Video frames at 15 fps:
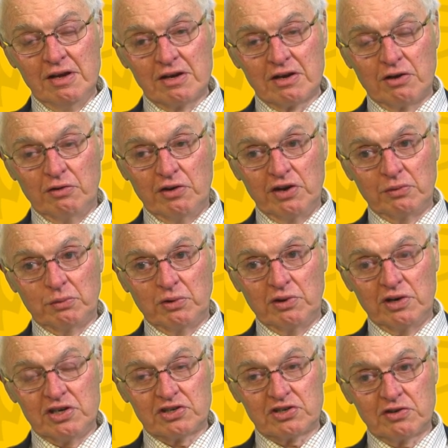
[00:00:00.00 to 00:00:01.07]
Korean War
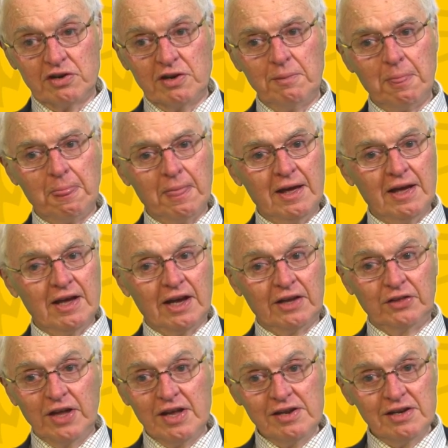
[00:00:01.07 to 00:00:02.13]
history.
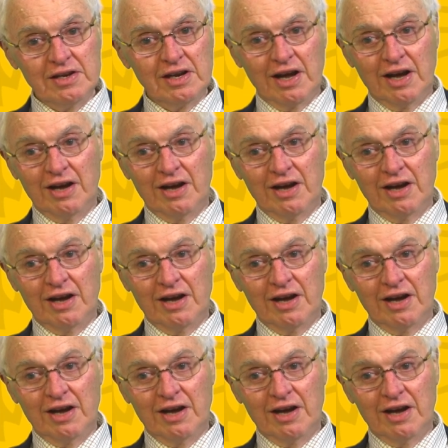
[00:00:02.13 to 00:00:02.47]
And then